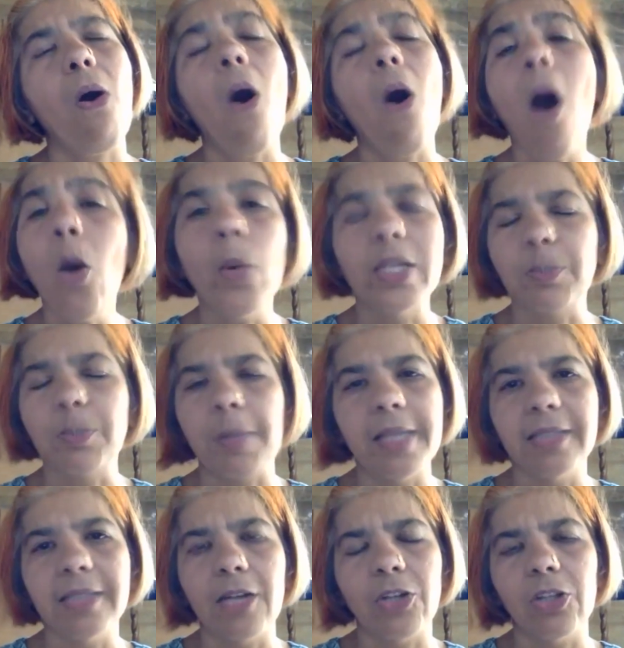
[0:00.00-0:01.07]
always
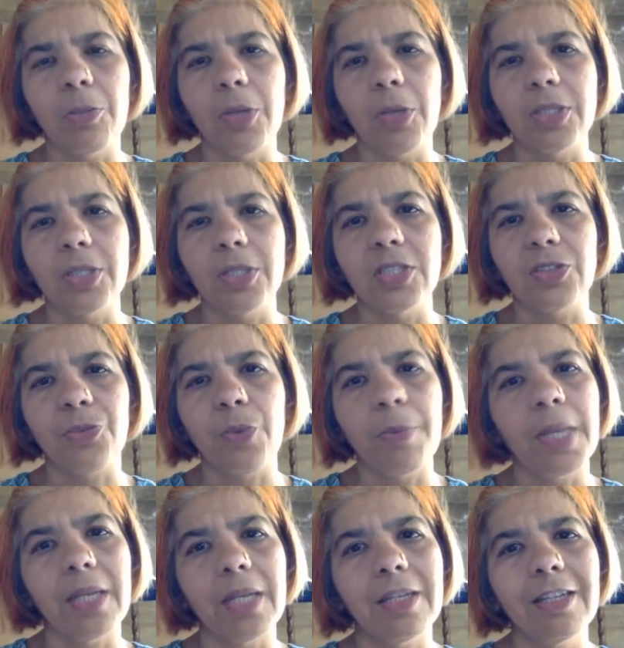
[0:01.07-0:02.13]
plays out on the bodies of
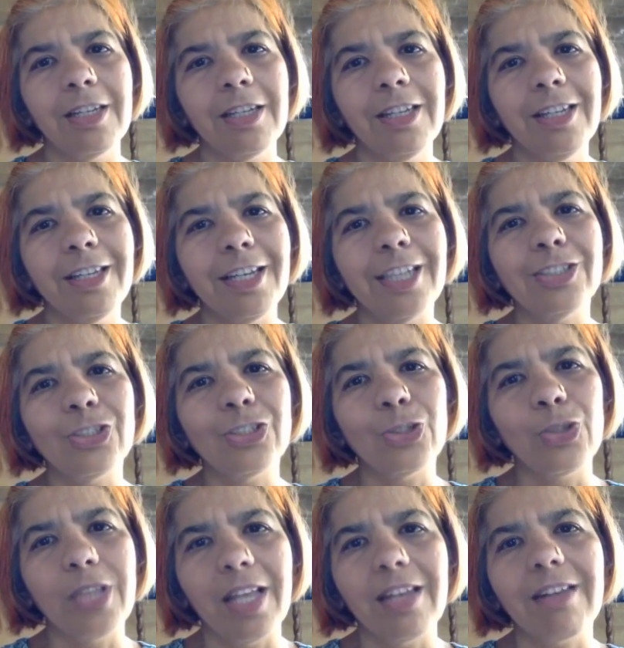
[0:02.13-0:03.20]
women. And so
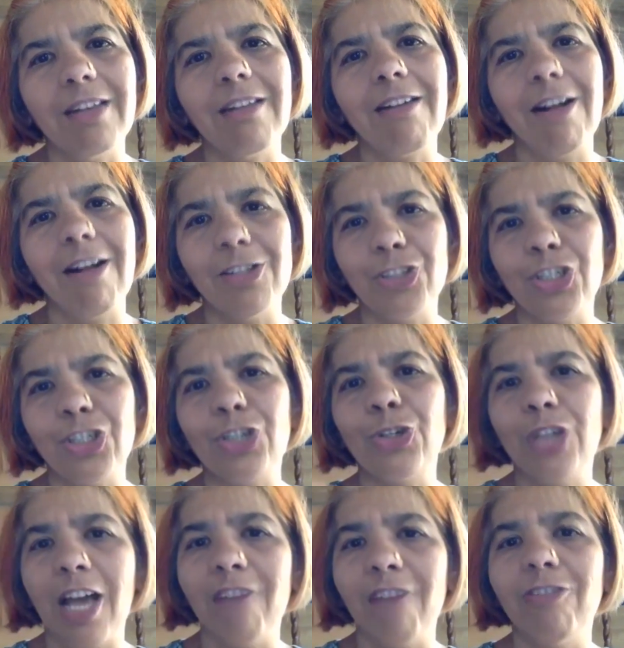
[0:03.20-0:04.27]
then culture
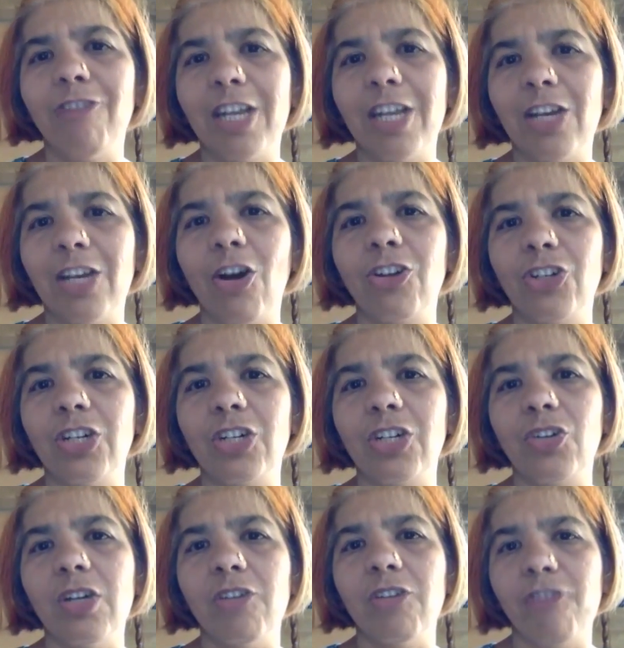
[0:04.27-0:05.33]
could have a very
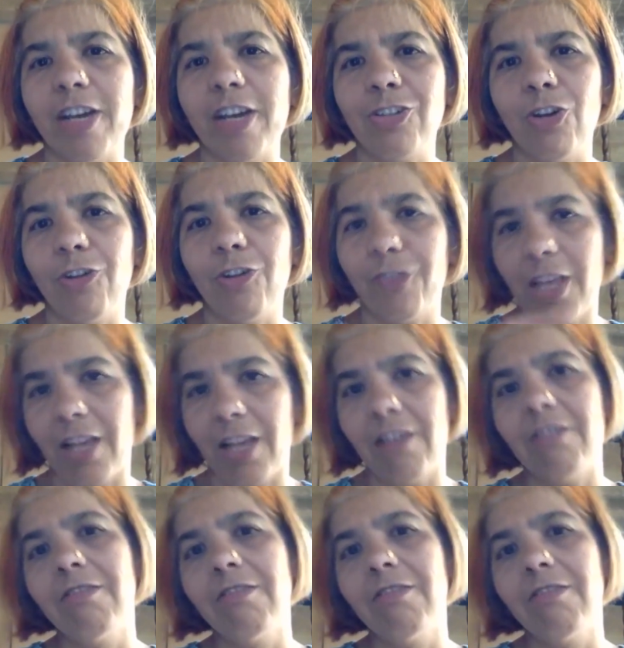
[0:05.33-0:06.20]
contradictory effect of them